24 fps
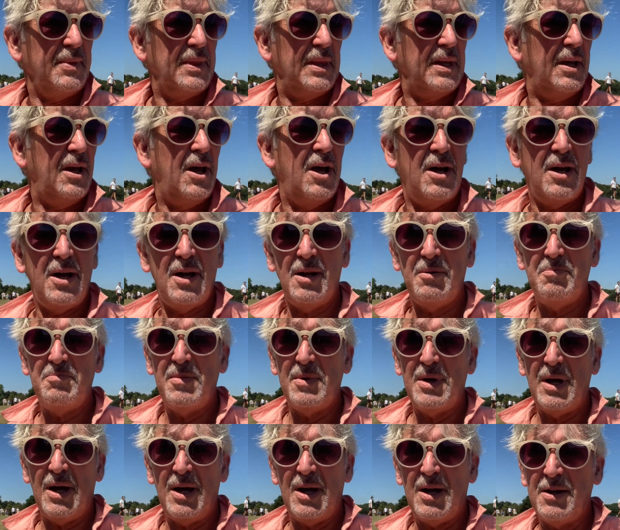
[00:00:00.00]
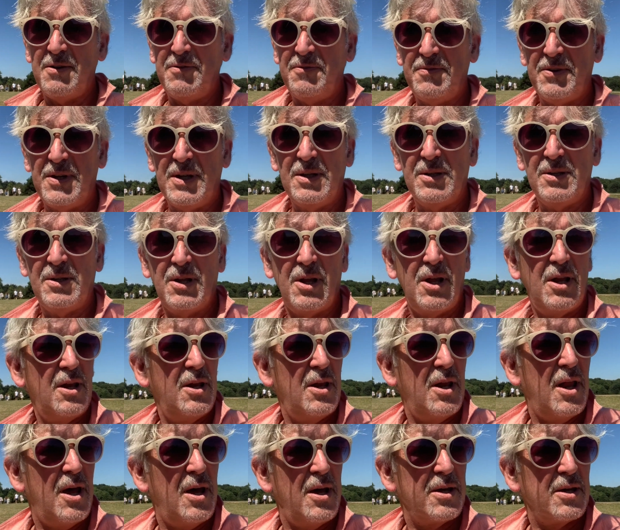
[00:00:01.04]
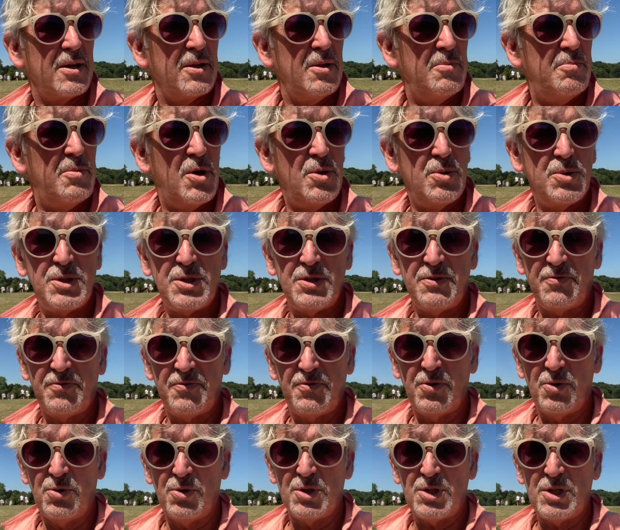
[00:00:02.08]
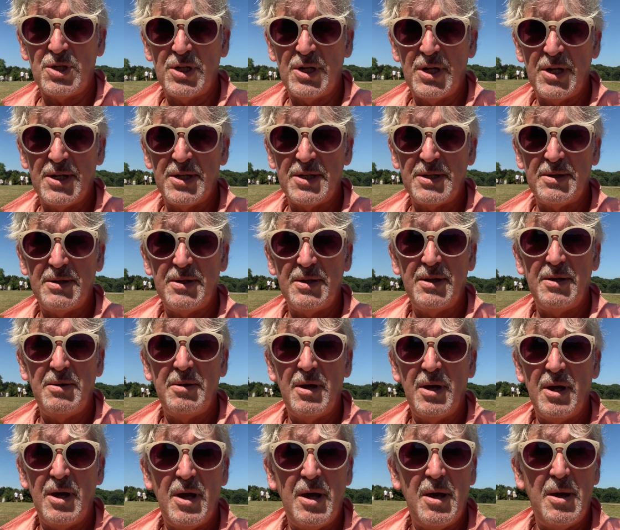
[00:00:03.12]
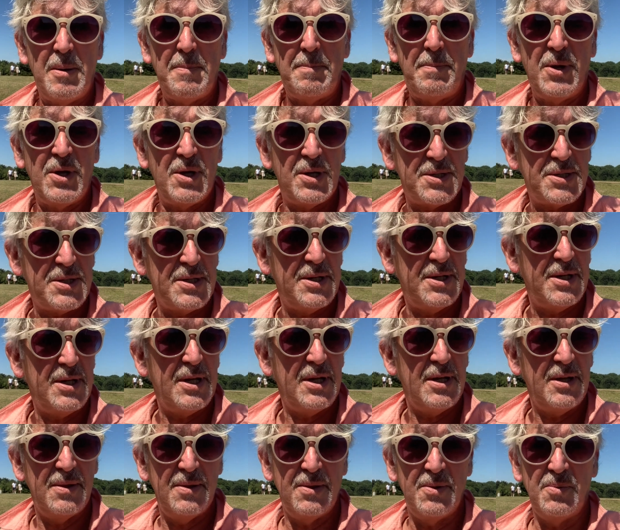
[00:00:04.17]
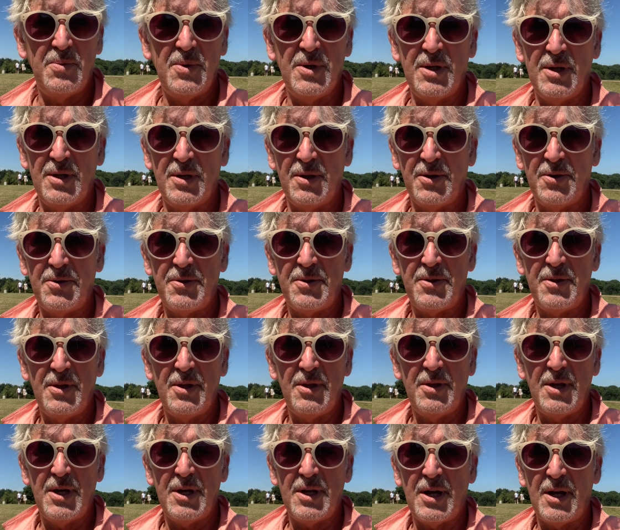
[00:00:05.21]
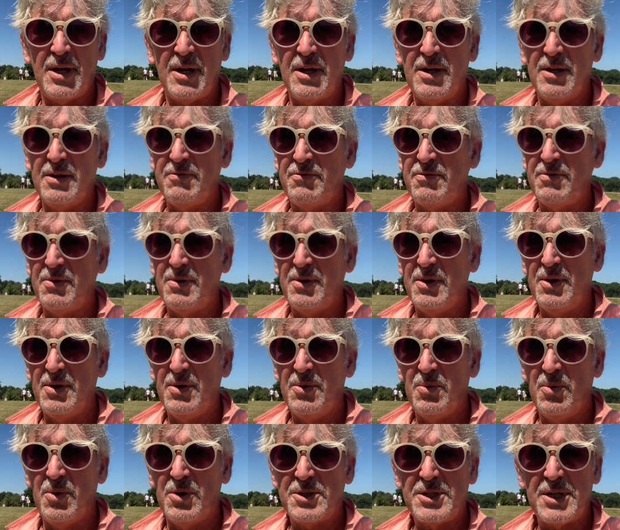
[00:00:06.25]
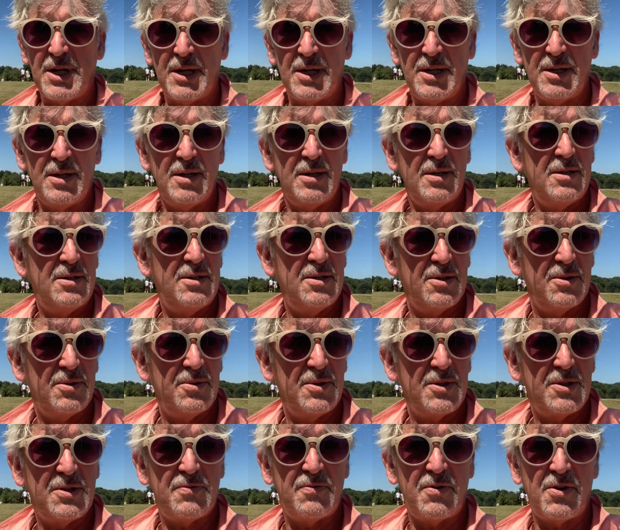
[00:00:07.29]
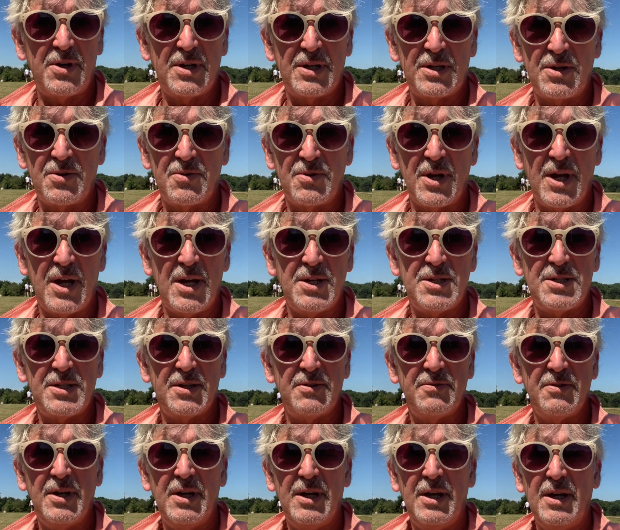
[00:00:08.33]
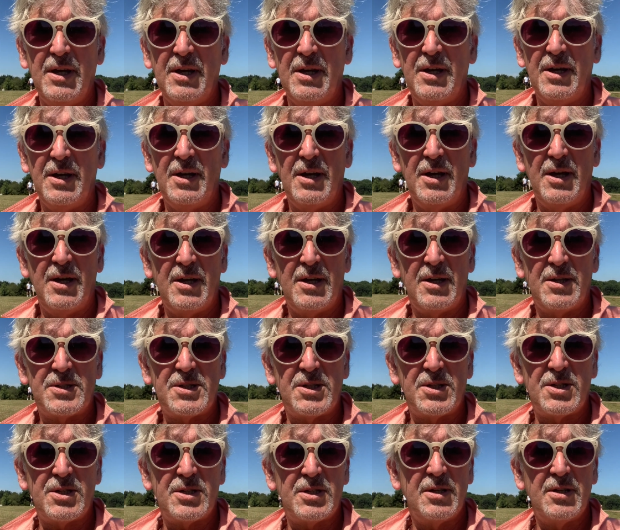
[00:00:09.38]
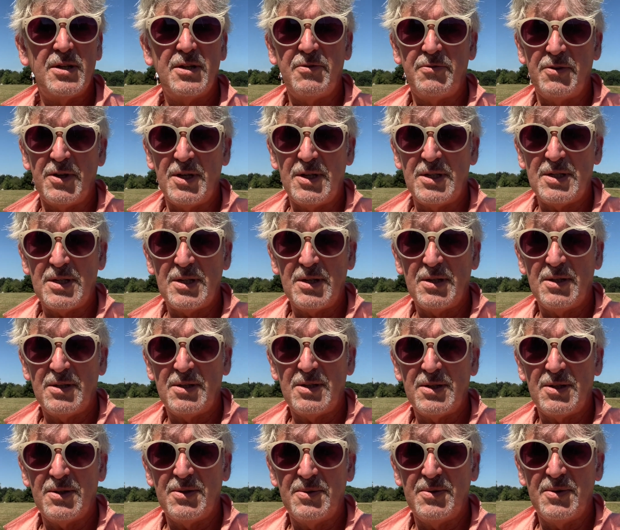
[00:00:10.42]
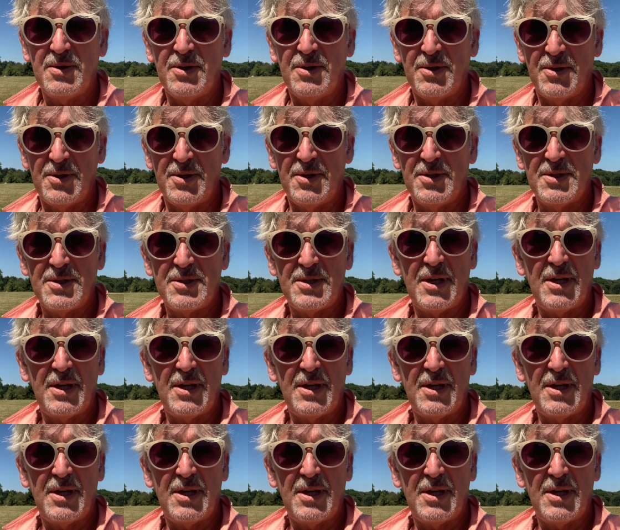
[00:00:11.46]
I feel like the most fortunate person in the world. That I love what I do. It's very creative. It's a service to others.